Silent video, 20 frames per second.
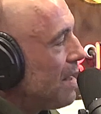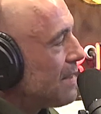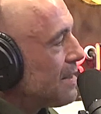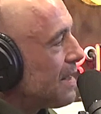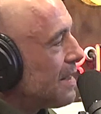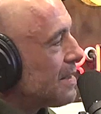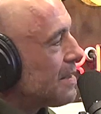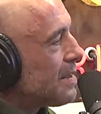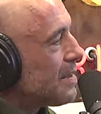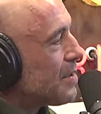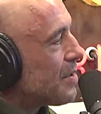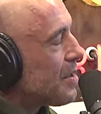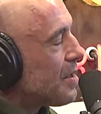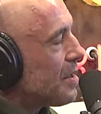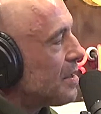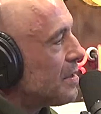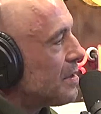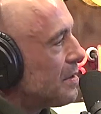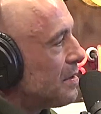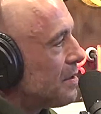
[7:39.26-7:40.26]
He says it's
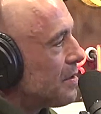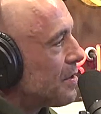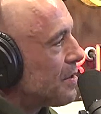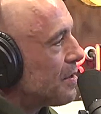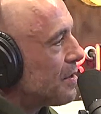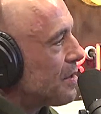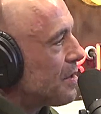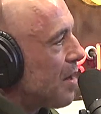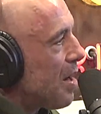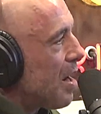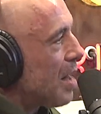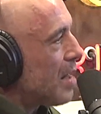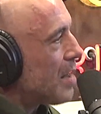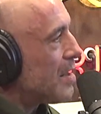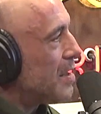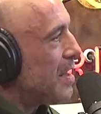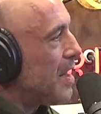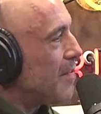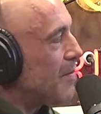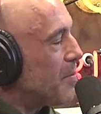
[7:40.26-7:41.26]
good. It's a good
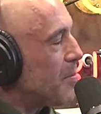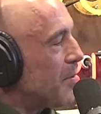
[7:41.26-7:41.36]
car. It never